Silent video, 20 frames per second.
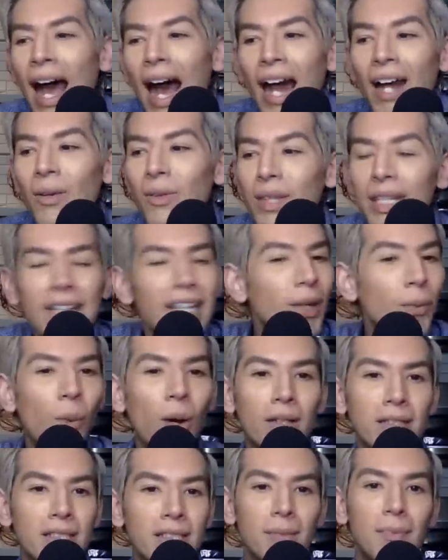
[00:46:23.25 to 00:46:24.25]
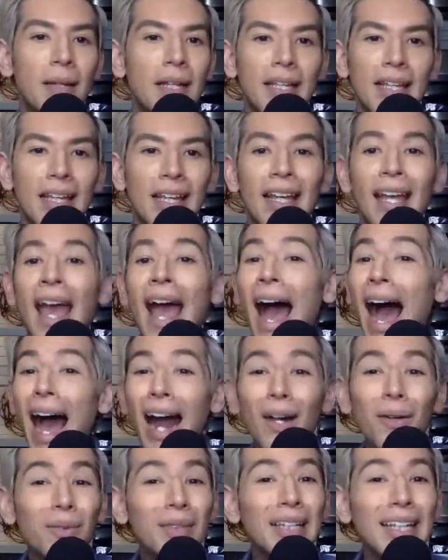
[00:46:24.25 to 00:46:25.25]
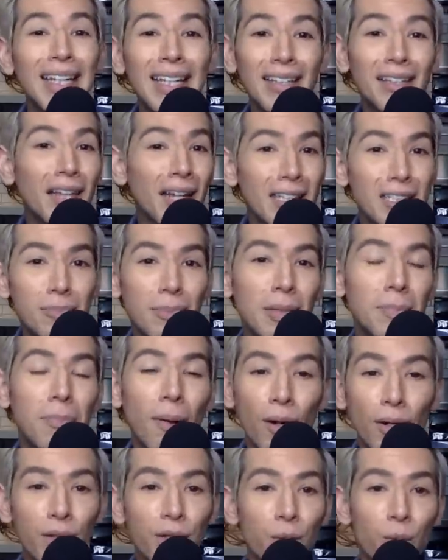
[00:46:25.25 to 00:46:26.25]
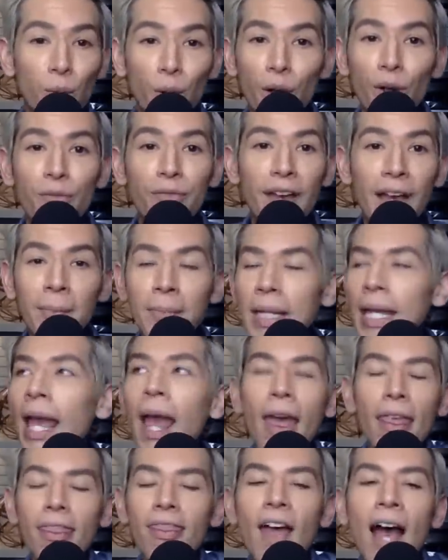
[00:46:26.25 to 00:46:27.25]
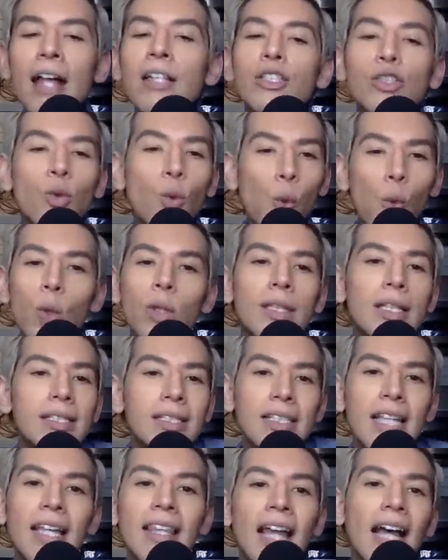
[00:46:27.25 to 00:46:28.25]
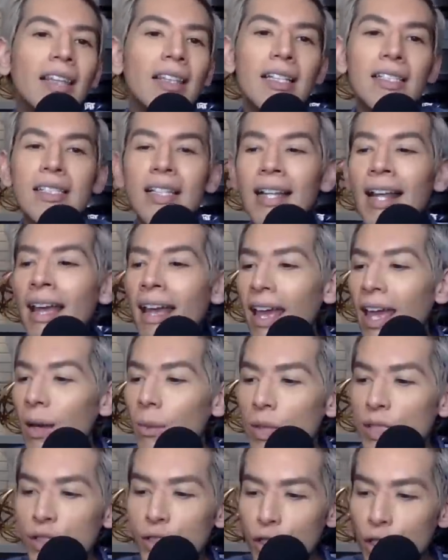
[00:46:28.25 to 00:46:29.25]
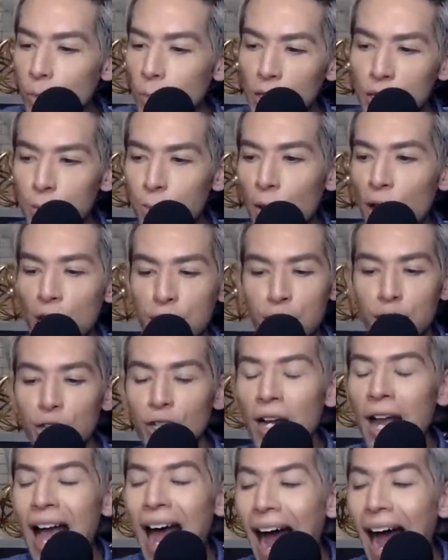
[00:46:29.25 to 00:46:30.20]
I don't think he wants to be king. I don't think he likes being part of the royal family. That's cool. Then say that. Listen, it was too much pressure.